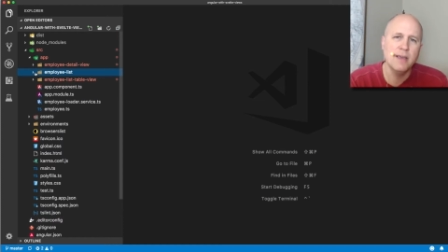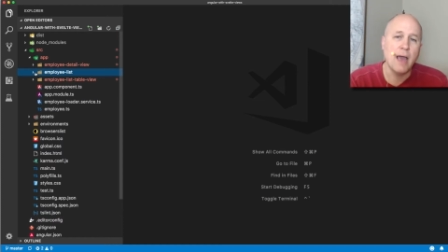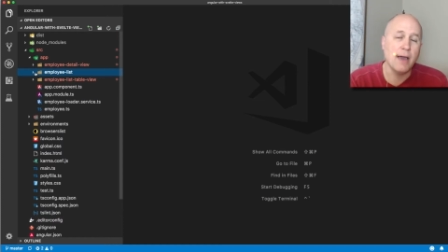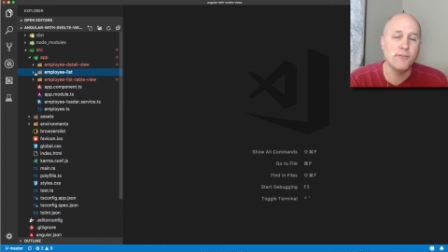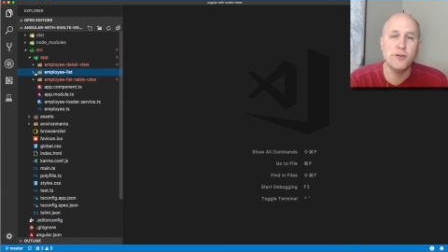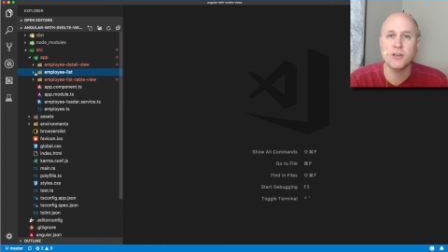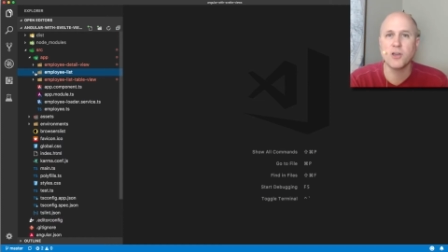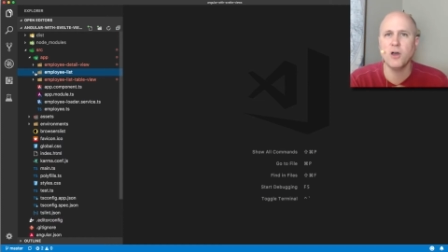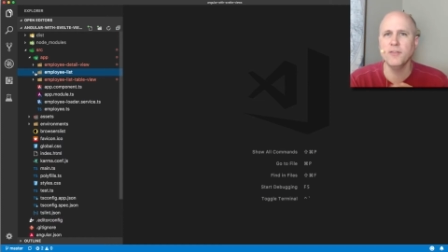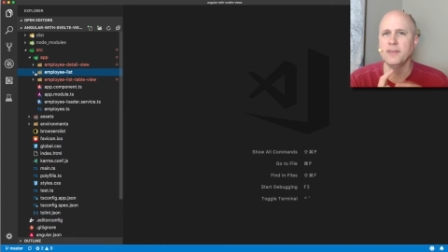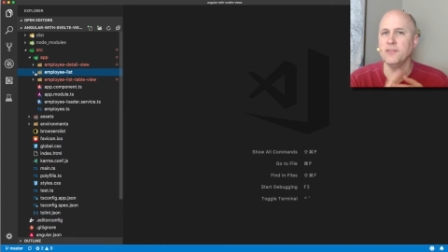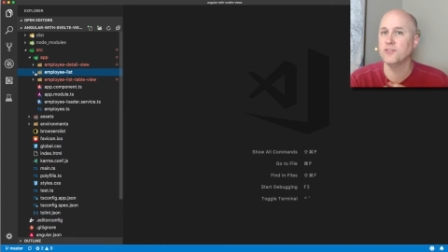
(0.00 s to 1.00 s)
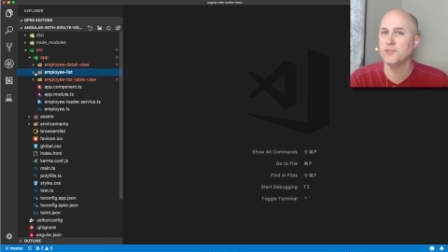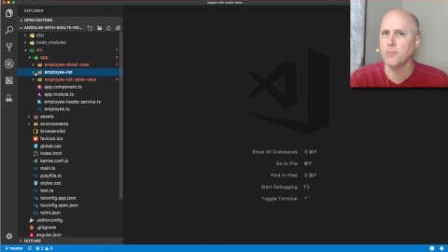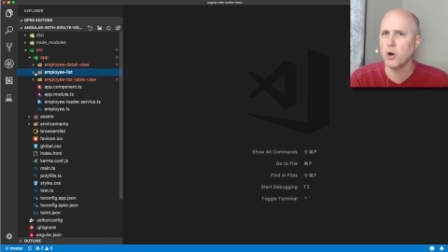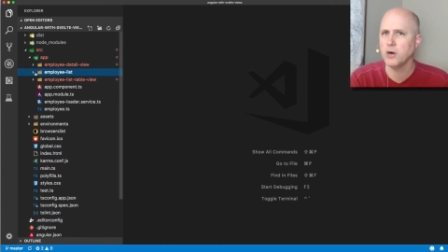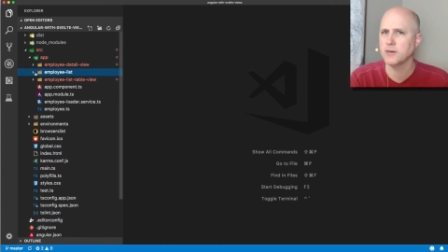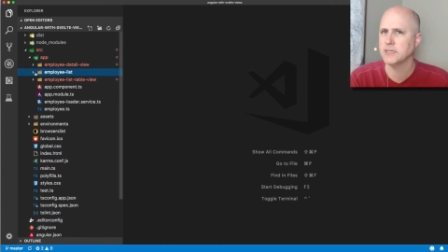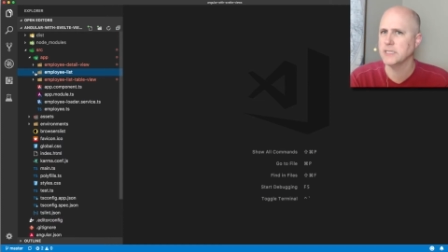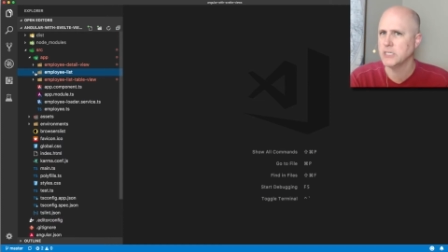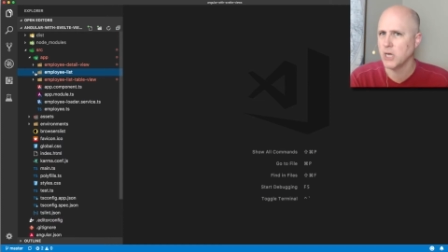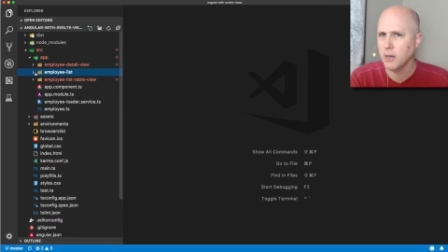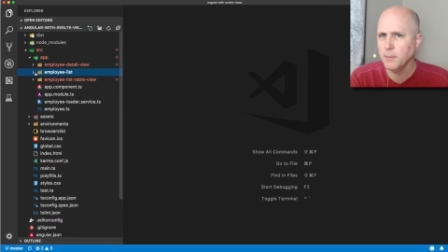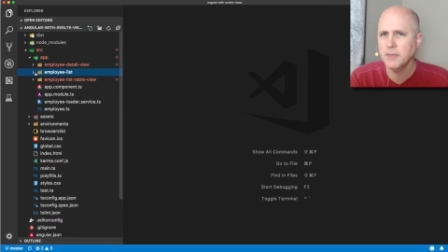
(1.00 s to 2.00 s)
I've heard it called the smart
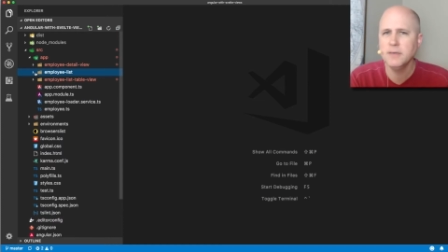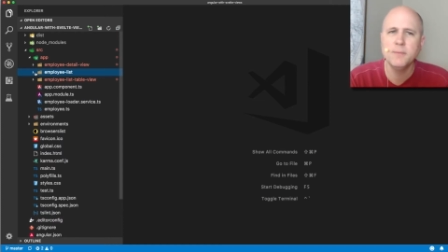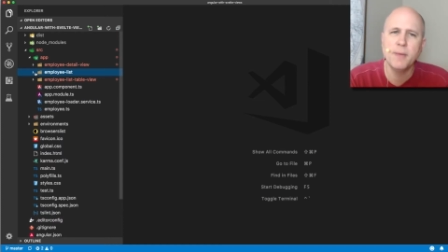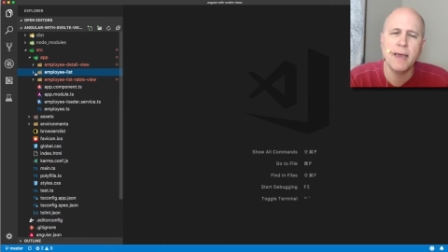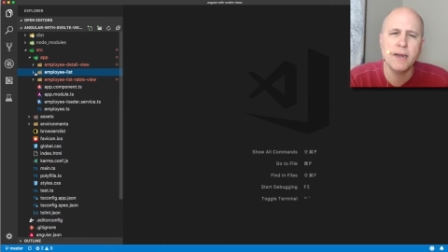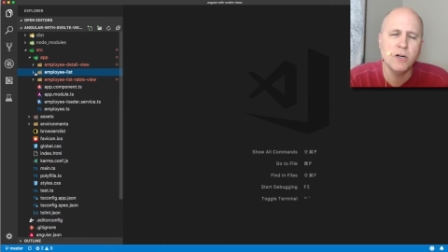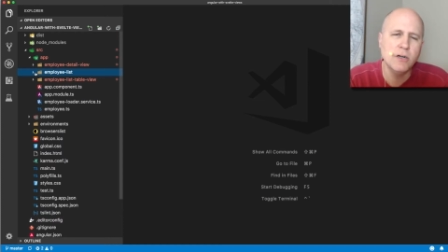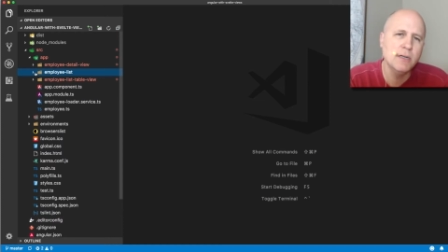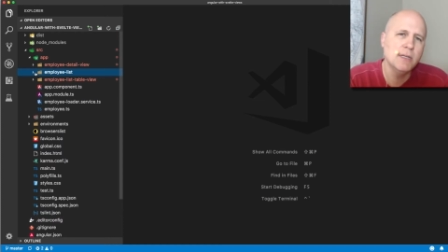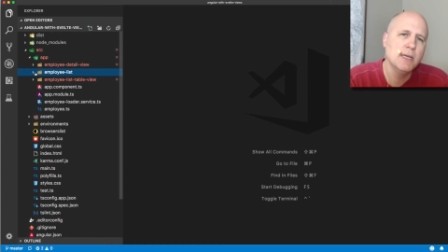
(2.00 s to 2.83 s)
dumb pattern.